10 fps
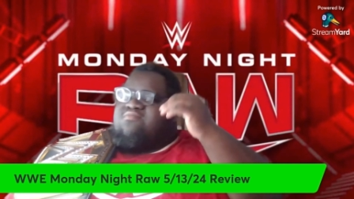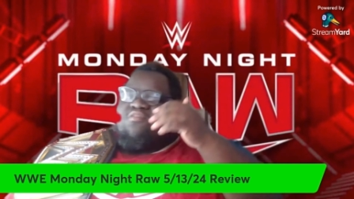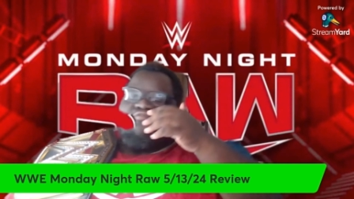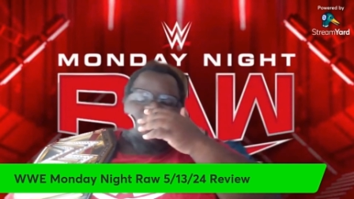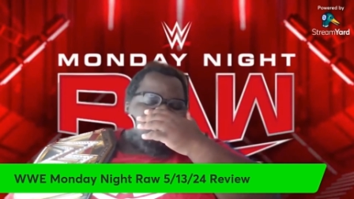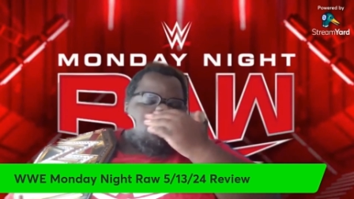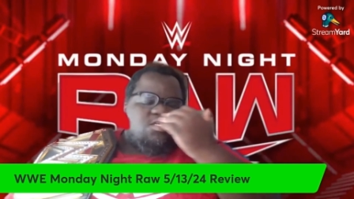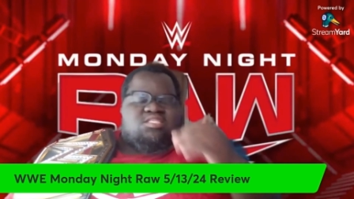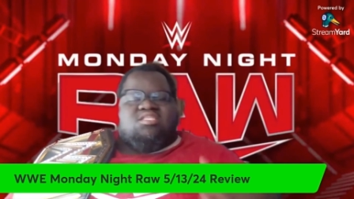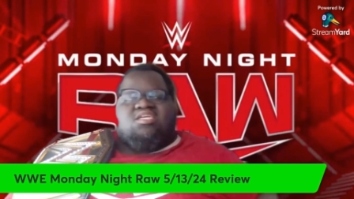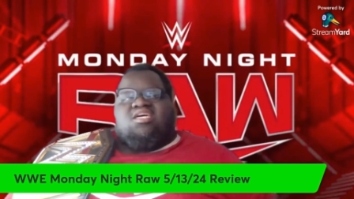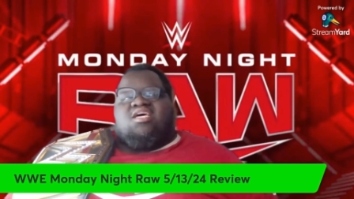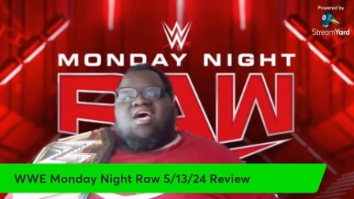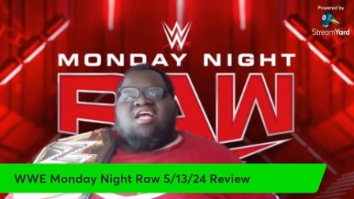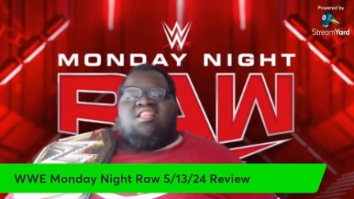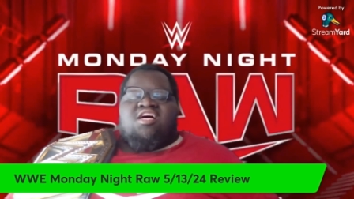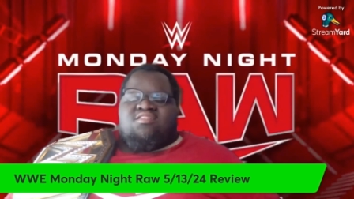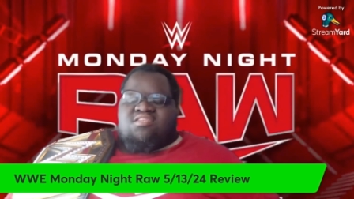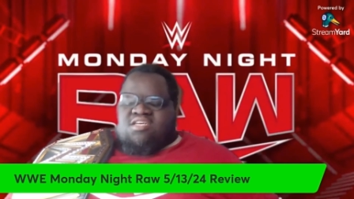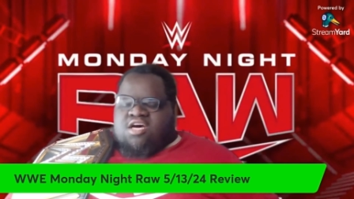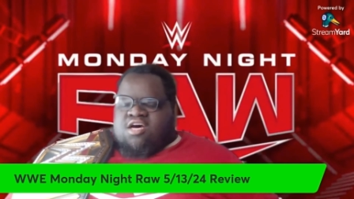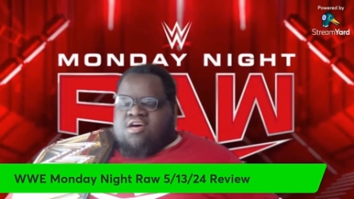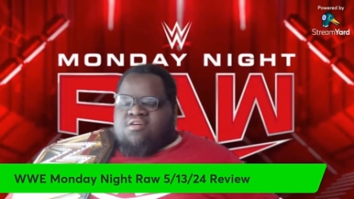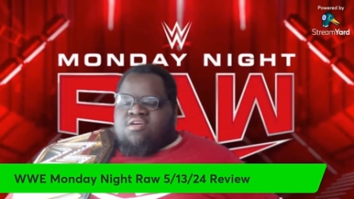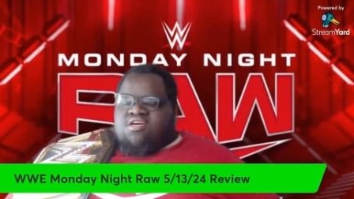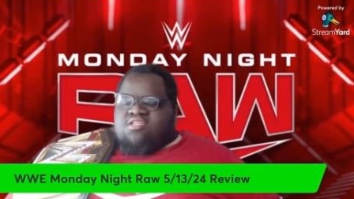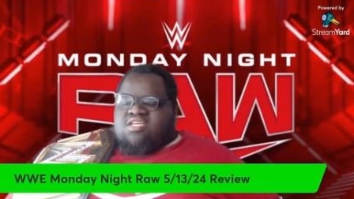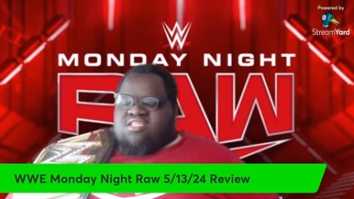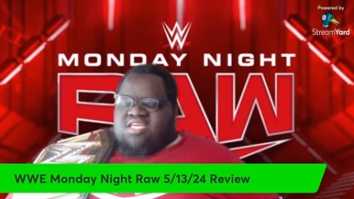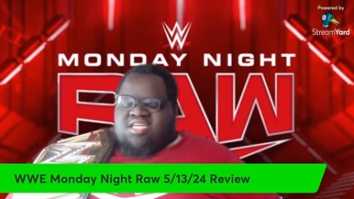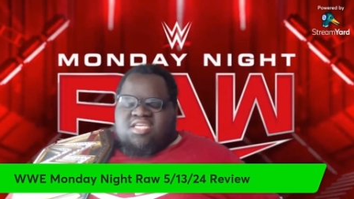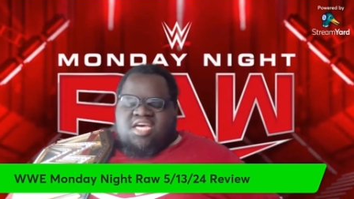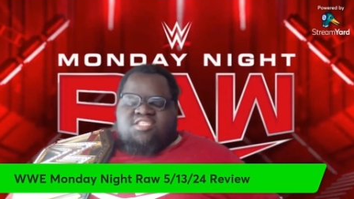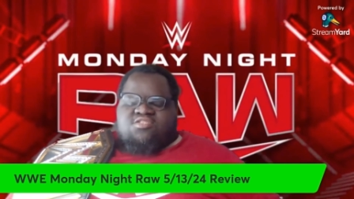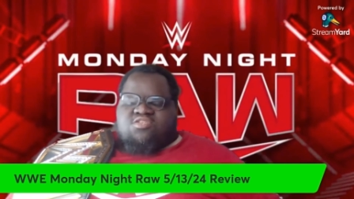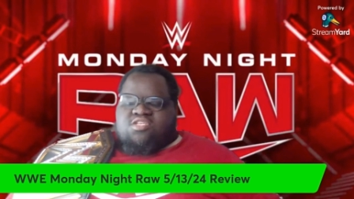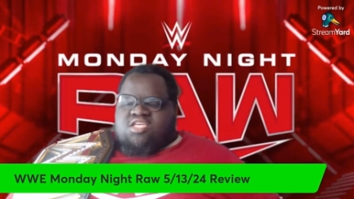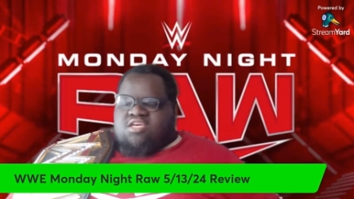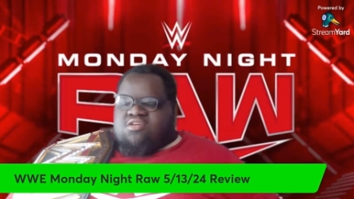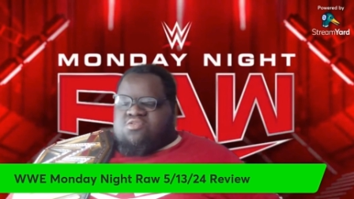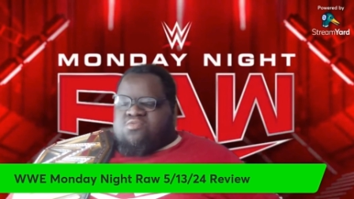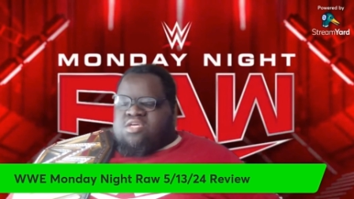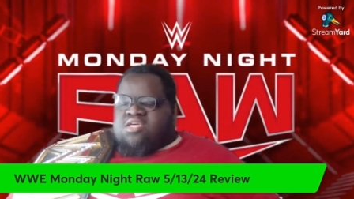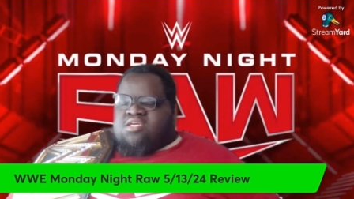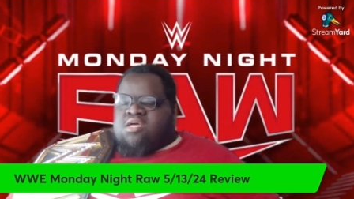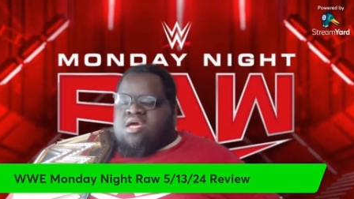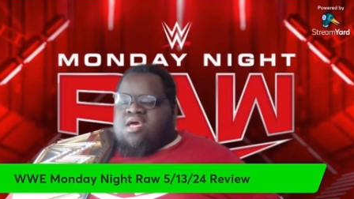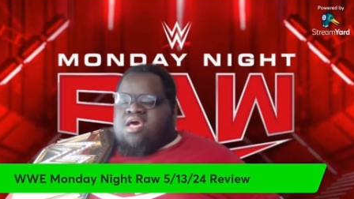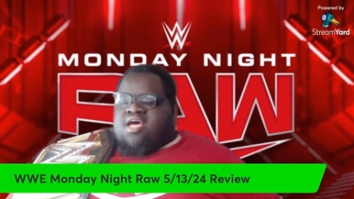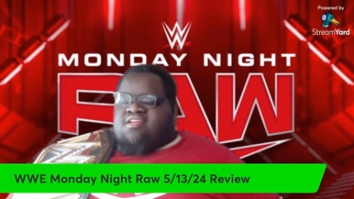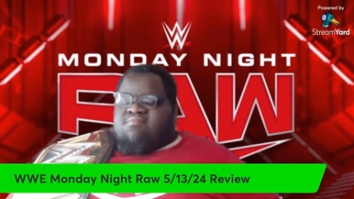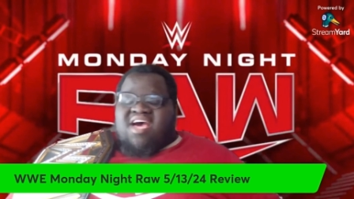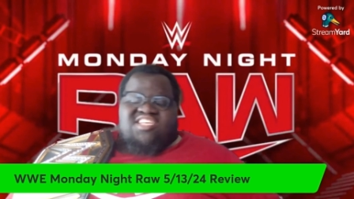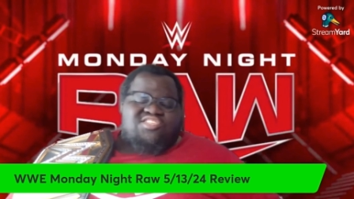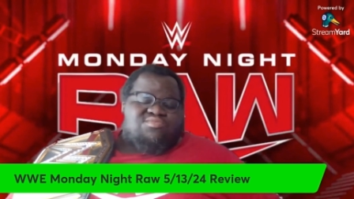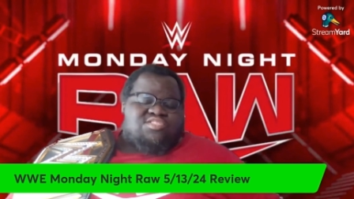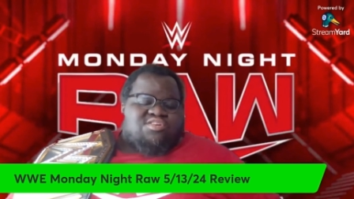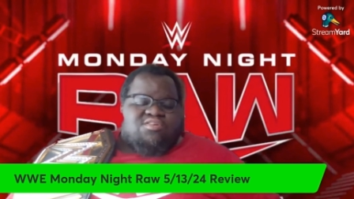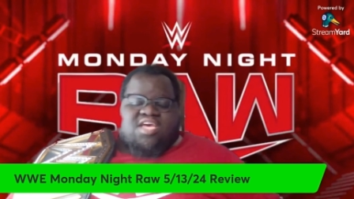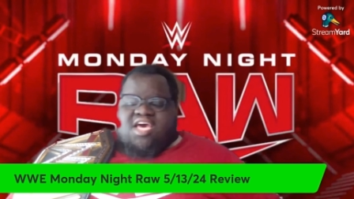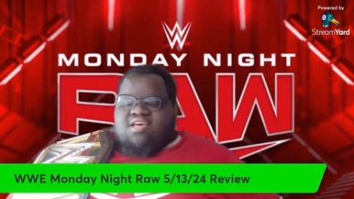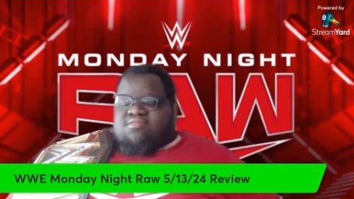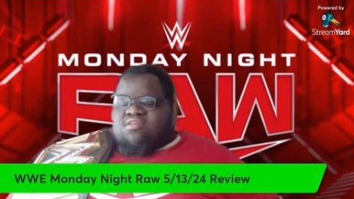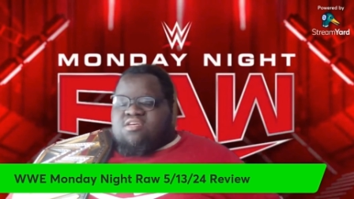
the focus. I love the dedication to the King of the Ring. And the matches was okay.